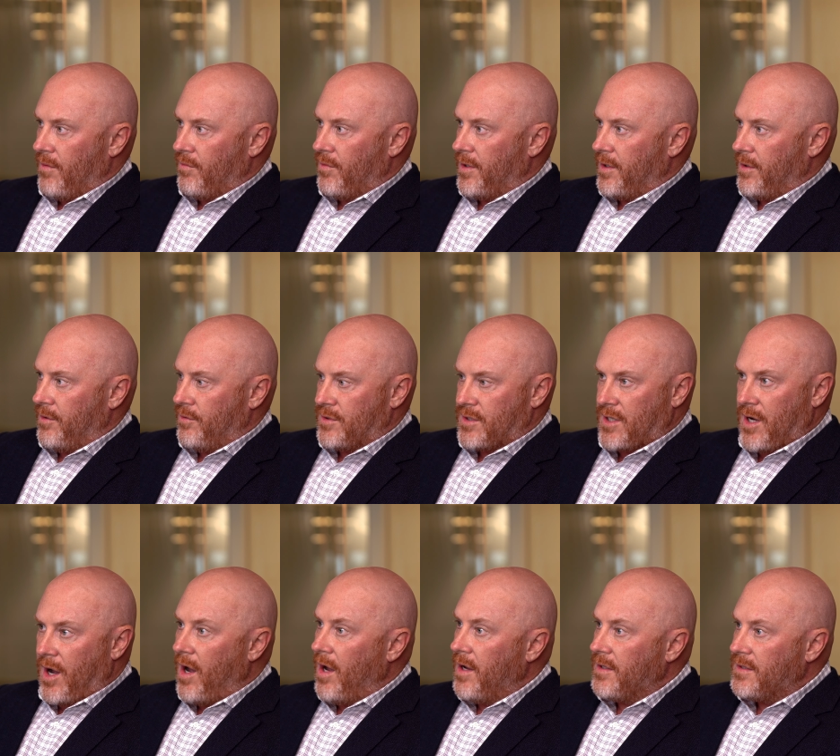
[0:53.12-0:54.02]
reduce
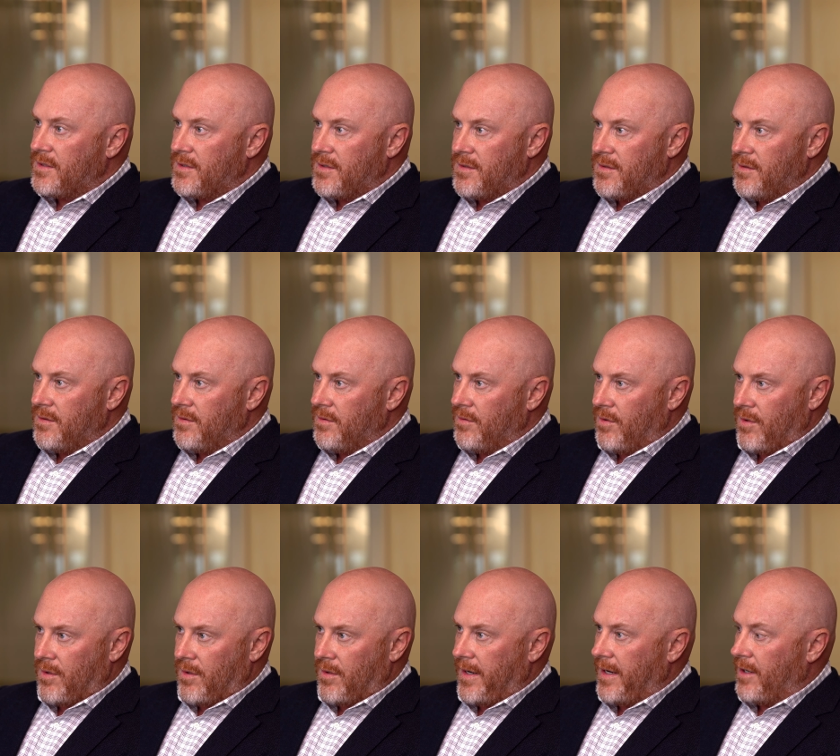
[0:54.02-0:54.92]
costs,
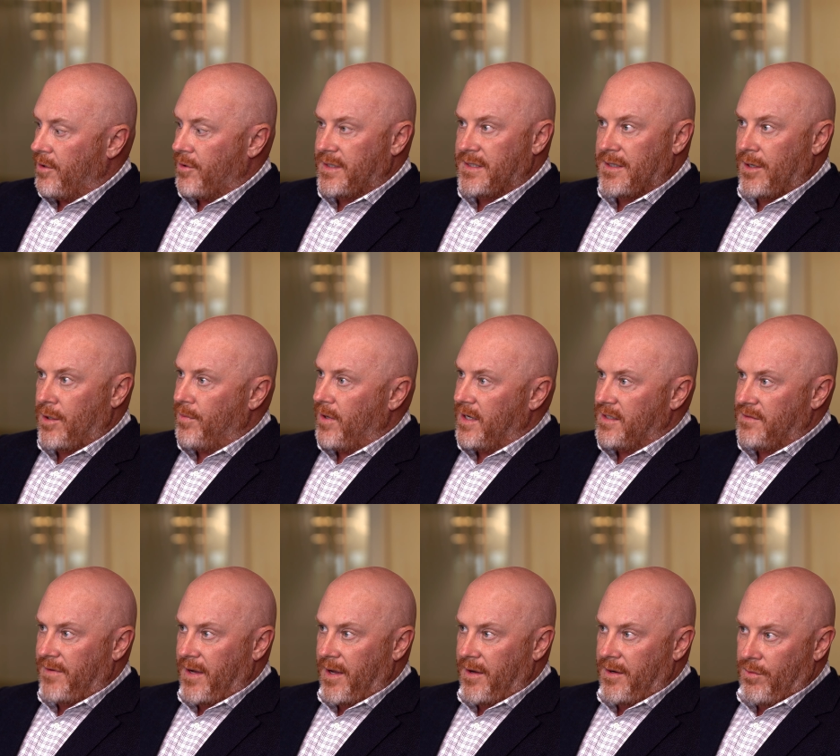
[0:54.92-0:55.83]
or increase enterprise
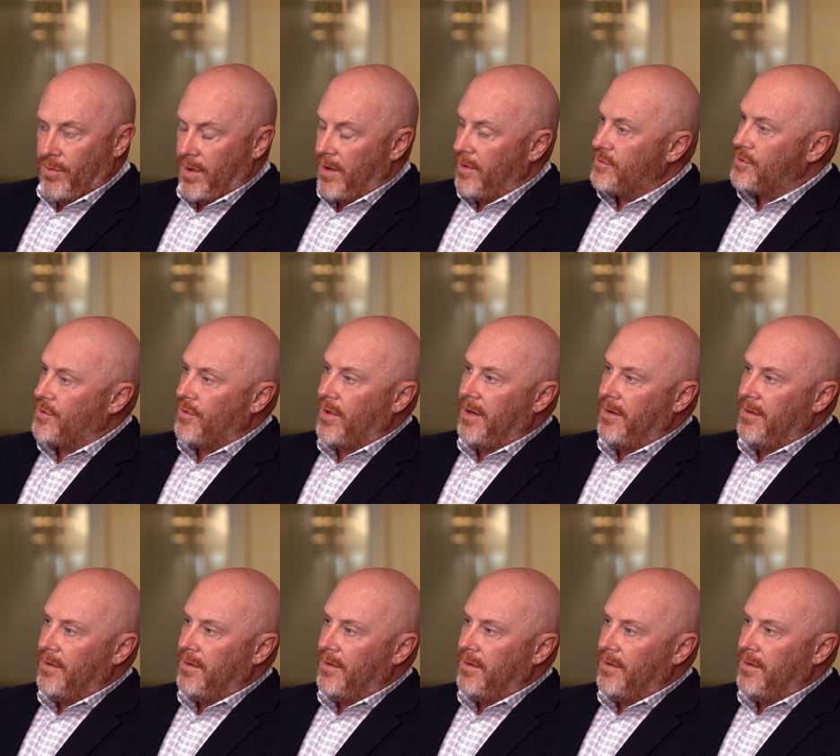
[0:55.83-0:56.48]
value, one of those 3.